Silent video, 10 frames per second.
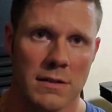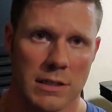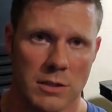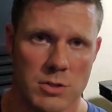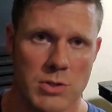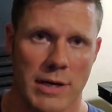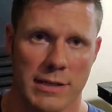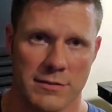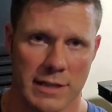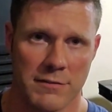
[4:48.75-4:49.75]
They're
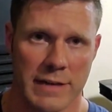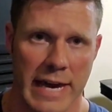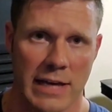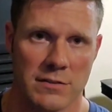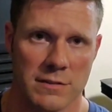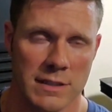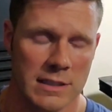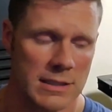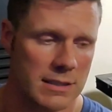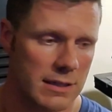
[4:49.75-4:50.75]
trying to save gas,
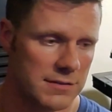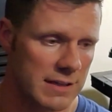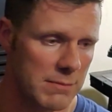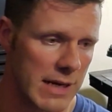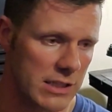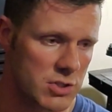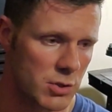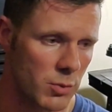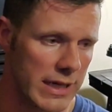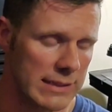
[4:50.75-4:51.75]
save mileage
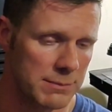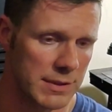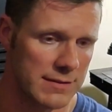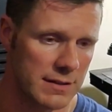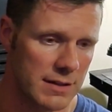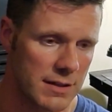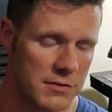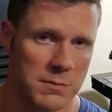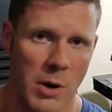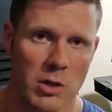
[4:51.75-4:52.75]
on the weight. But
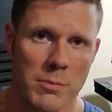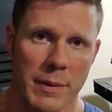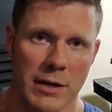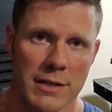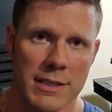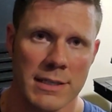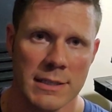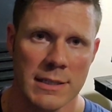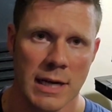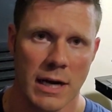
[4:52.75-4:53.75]
the smaller bearing
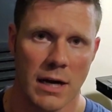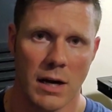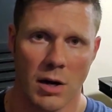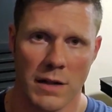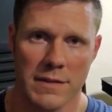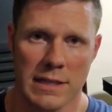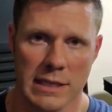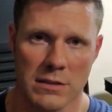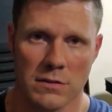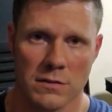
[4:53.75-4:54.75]
on
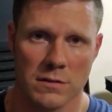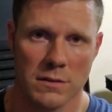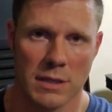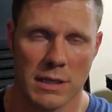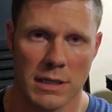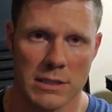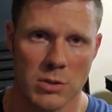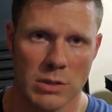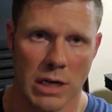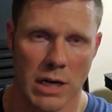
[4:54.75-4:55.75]
these
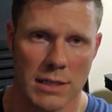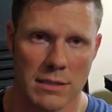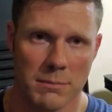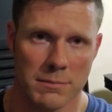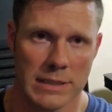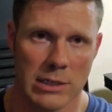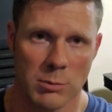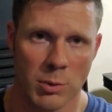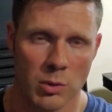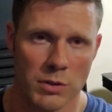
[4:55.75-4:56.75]
Yukon
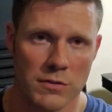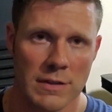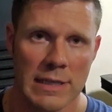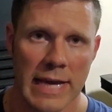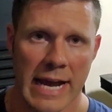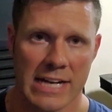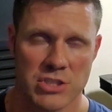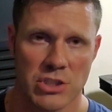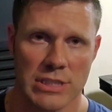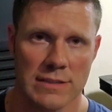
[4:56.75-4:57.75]
gear pullers
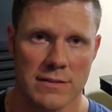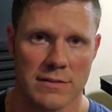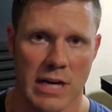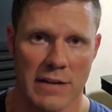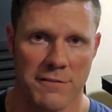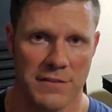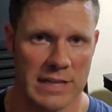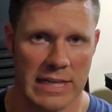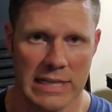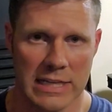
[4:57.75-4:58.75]
actually does not
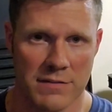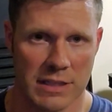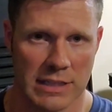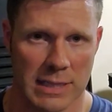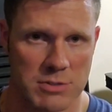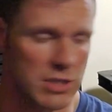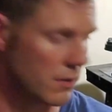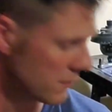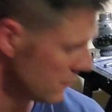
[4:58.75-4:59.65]
fit any of the clamshells.